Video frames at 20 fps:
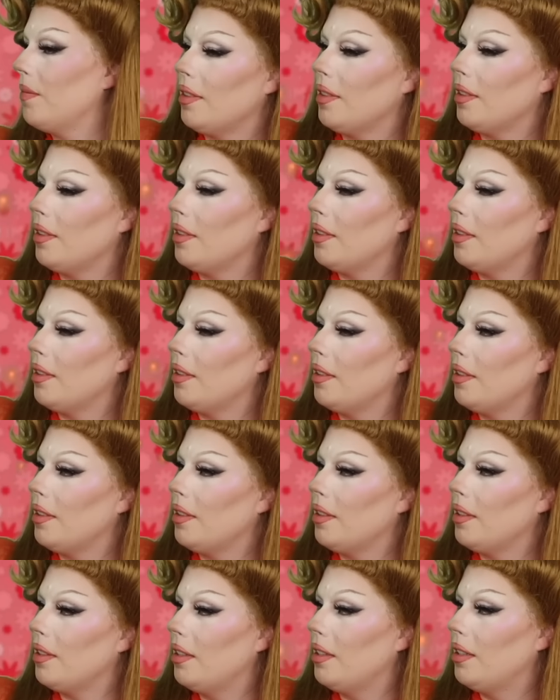
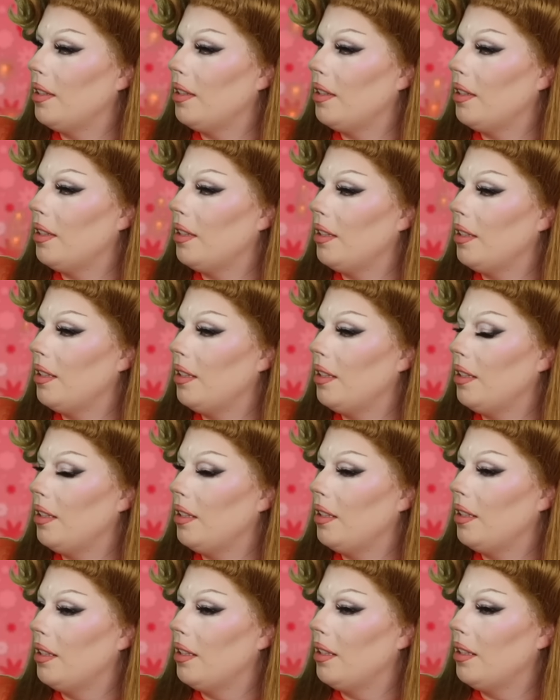
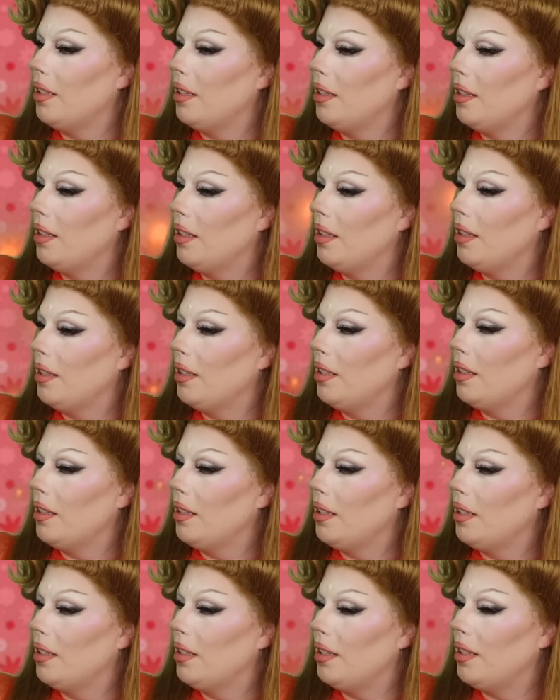
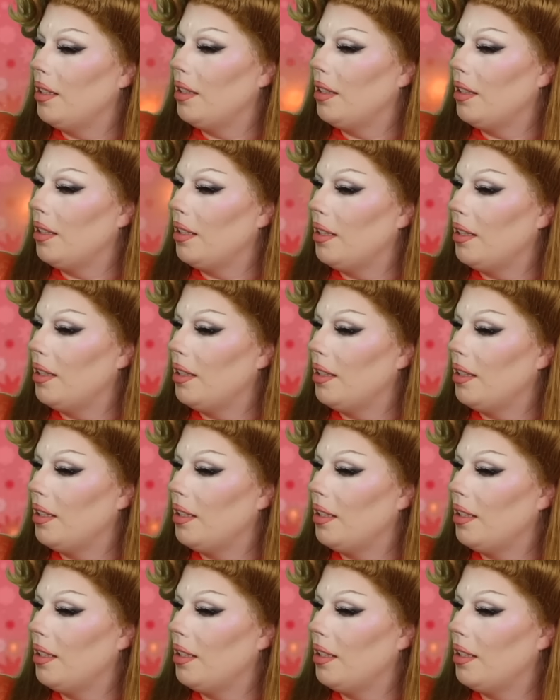(not speaking)